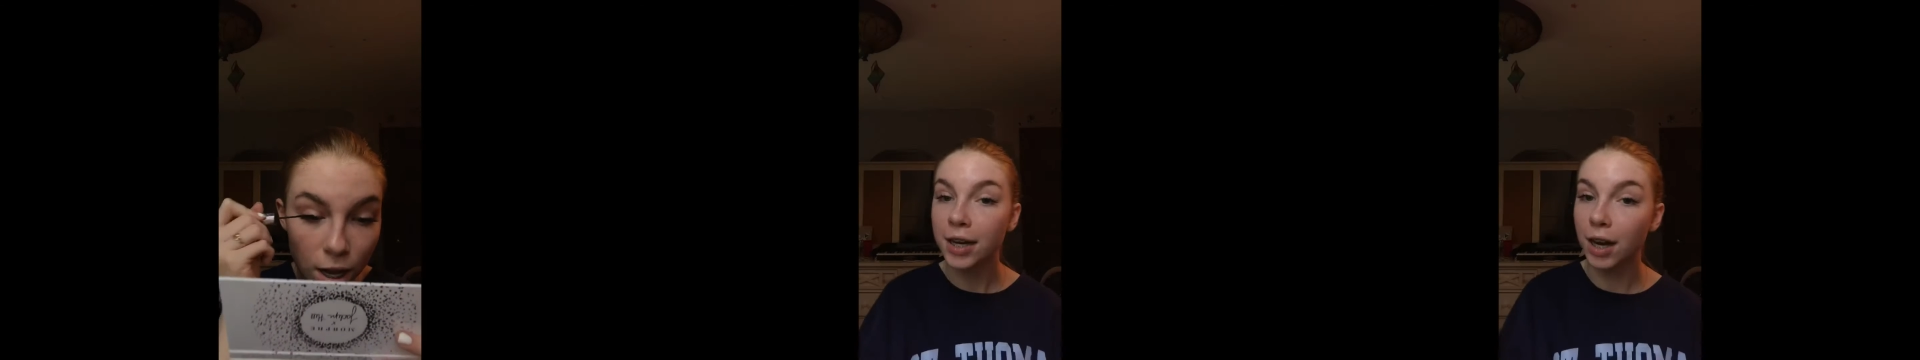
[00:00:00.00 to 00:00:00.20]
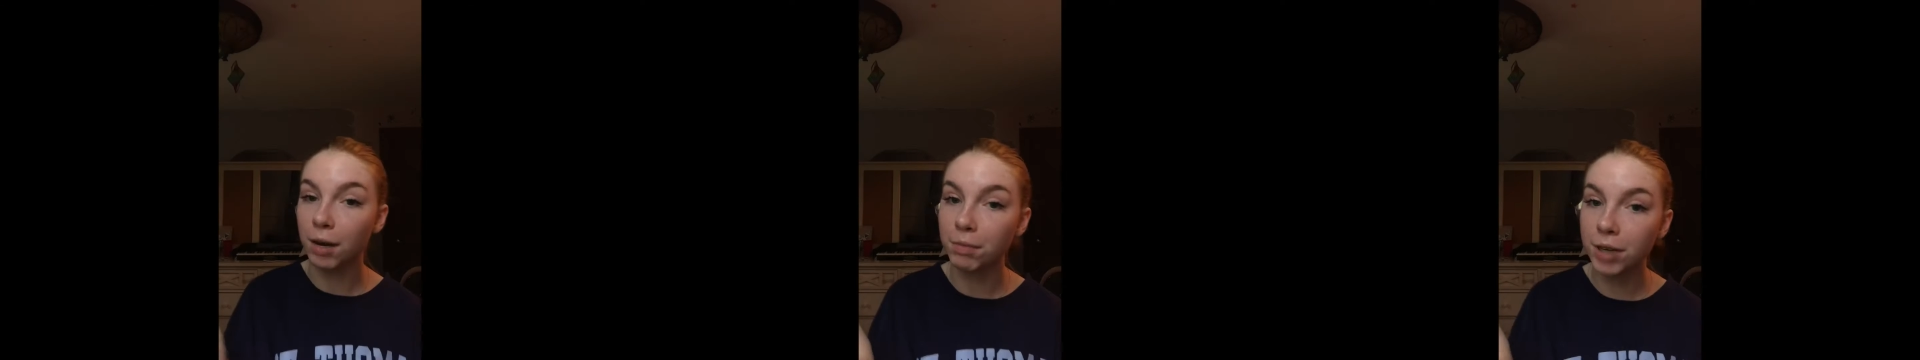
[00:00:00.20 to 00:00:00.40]

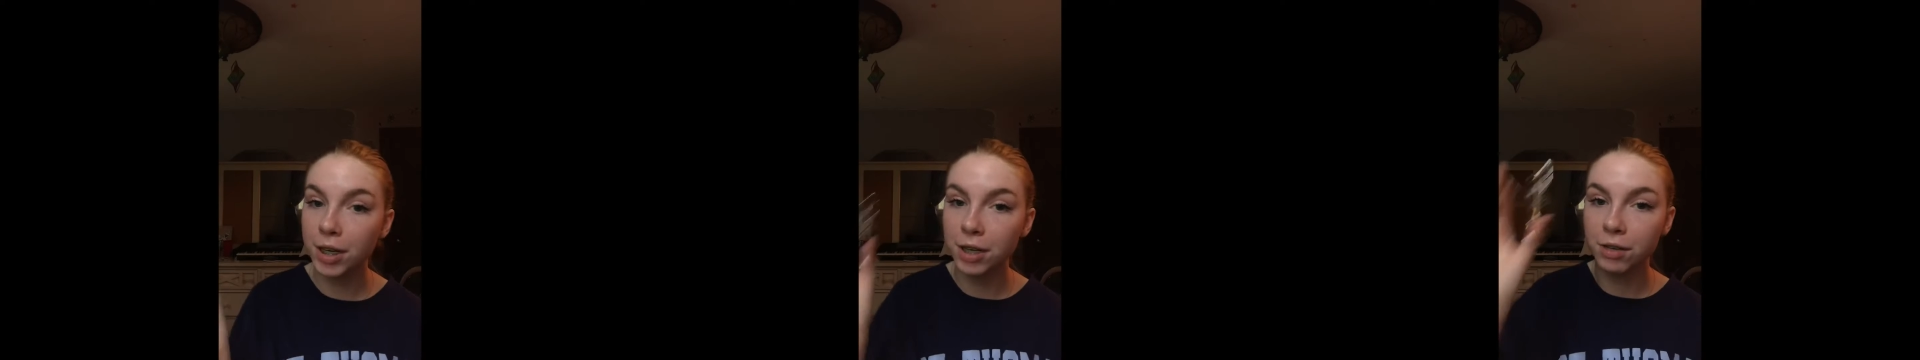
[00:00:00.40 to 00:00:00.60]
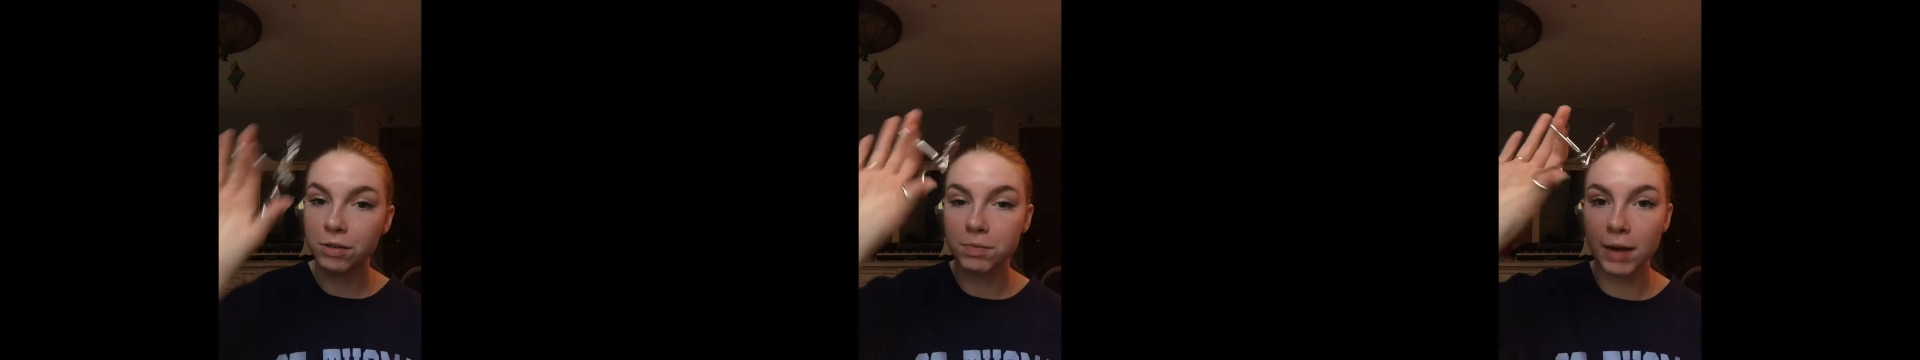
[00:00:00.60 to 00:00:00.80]
Now I'm going
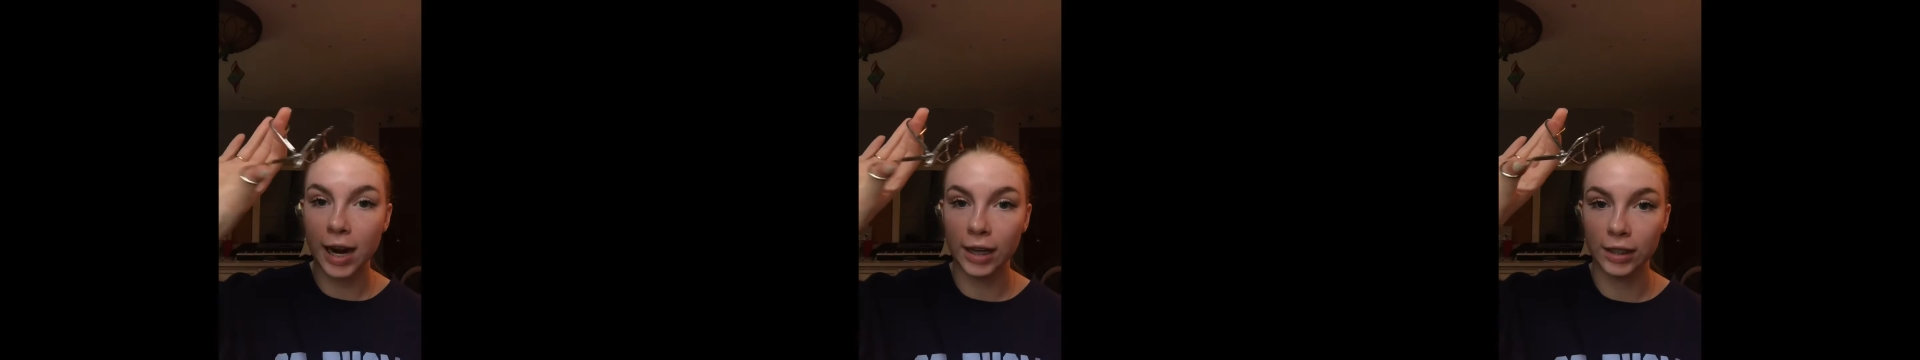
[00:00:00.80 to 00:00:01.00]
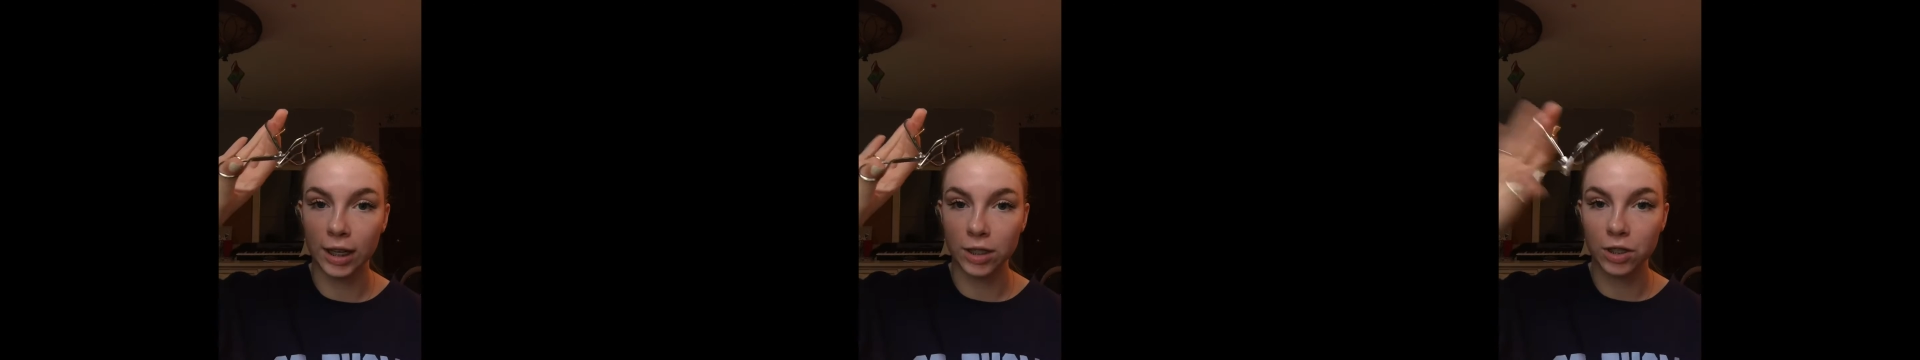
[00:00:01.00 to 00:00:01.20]
to use my
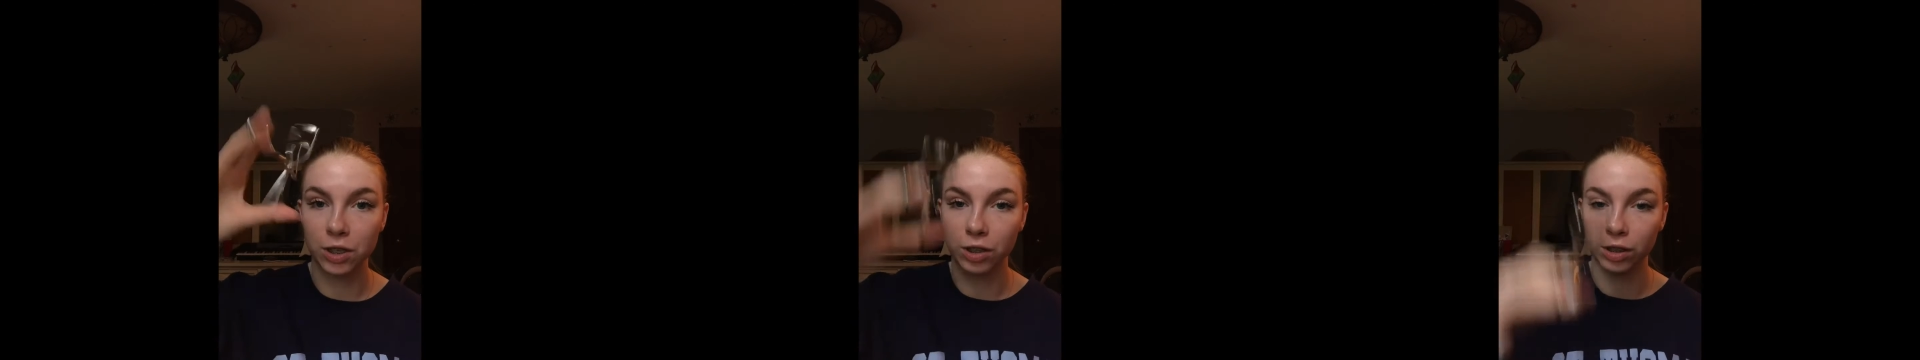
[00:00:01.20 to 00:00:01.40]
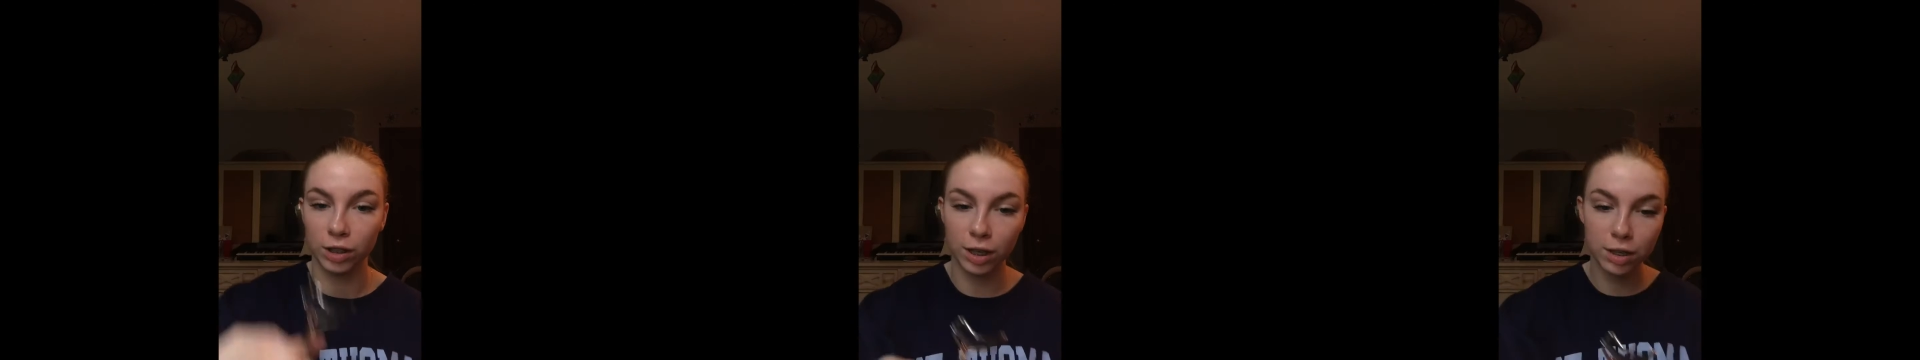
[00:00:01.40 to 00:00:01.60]
eyelash
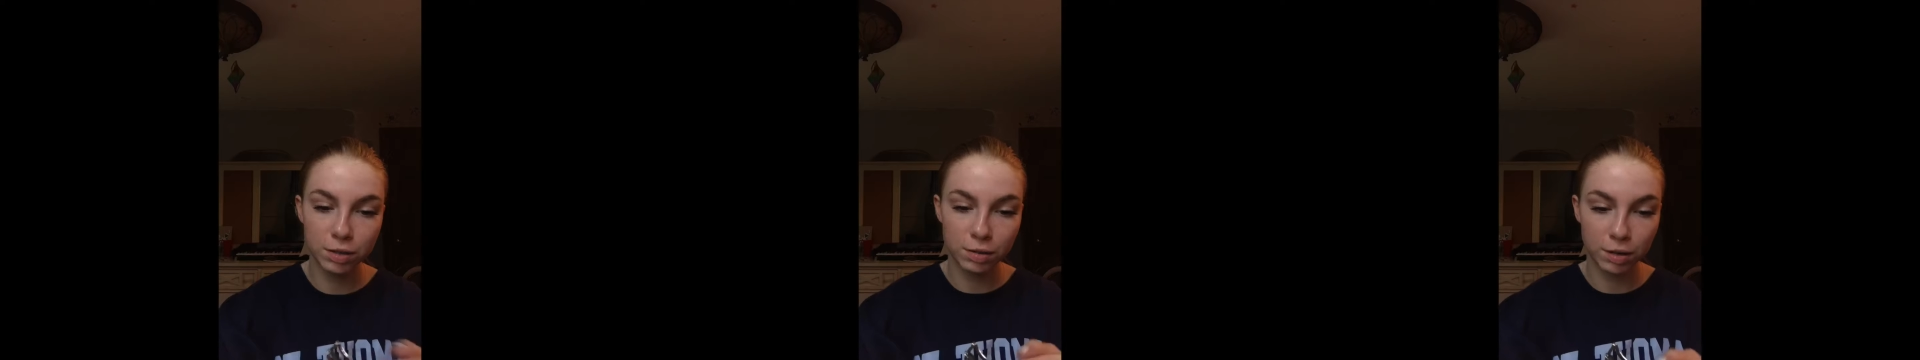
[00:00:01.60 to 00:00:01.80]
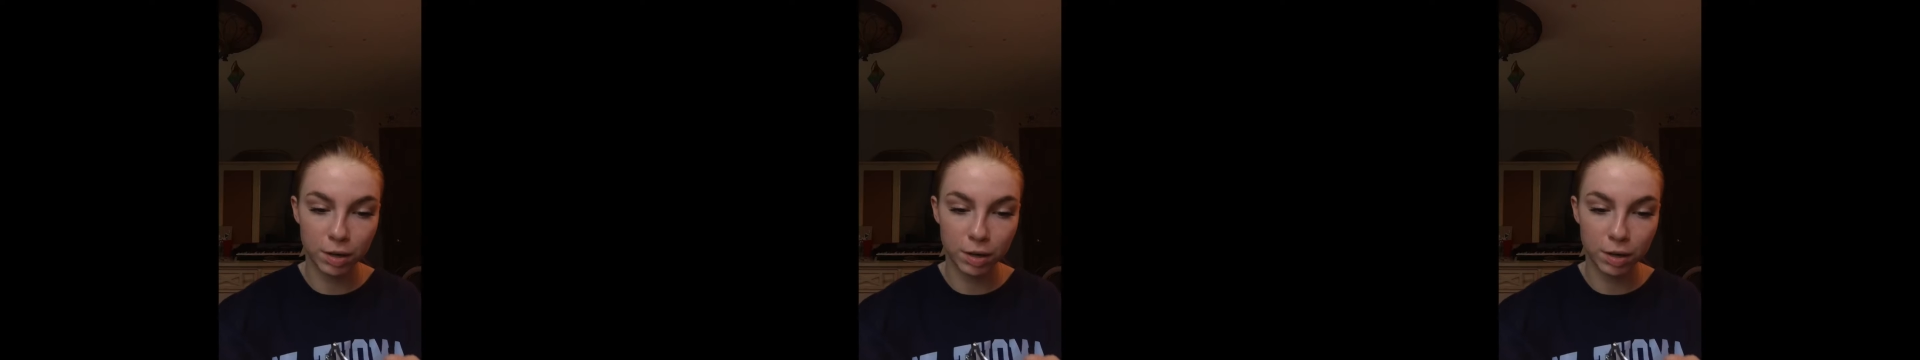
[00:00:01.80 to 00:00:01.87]
curler.